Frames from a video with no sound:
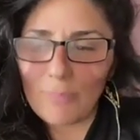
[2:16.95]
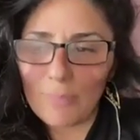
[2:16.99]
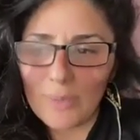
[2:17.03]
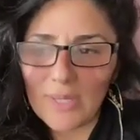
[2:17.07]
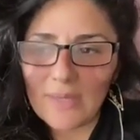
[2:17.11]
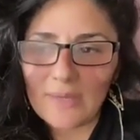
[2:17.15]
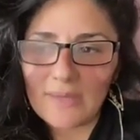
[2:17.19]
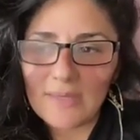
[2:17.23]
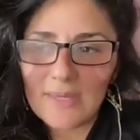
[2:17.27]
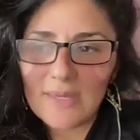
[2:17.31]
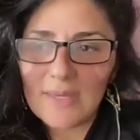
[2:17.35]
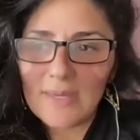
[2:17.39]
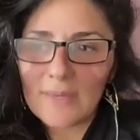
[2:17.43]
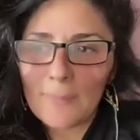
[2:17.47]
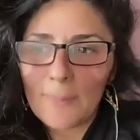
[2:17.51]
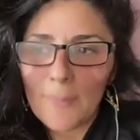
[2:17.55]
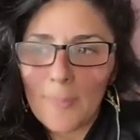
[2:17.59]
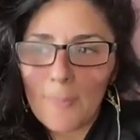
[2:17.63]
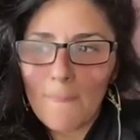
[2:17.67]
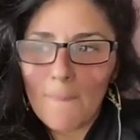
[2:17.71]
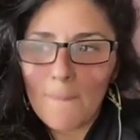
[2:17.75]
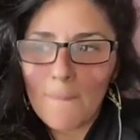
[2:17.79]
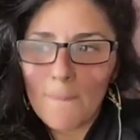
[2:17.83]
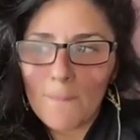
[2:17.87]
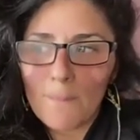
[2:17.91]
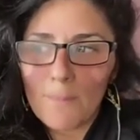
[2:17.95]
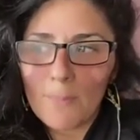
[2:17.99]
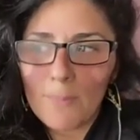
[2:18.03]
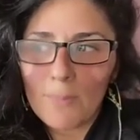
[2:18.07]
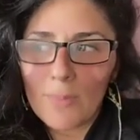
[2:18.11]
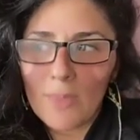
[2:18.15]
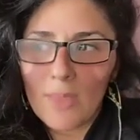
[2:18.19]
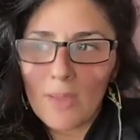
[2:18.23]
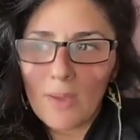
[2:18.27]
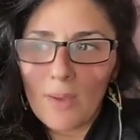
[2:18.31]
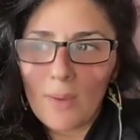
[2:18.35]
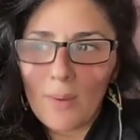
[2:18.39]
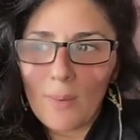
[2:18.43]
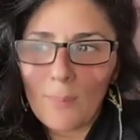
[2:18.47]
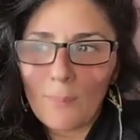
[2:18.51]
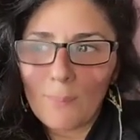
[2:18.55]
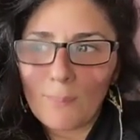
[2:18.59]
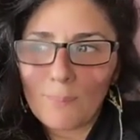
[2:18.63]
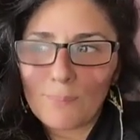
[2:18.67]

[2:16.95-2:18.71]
but the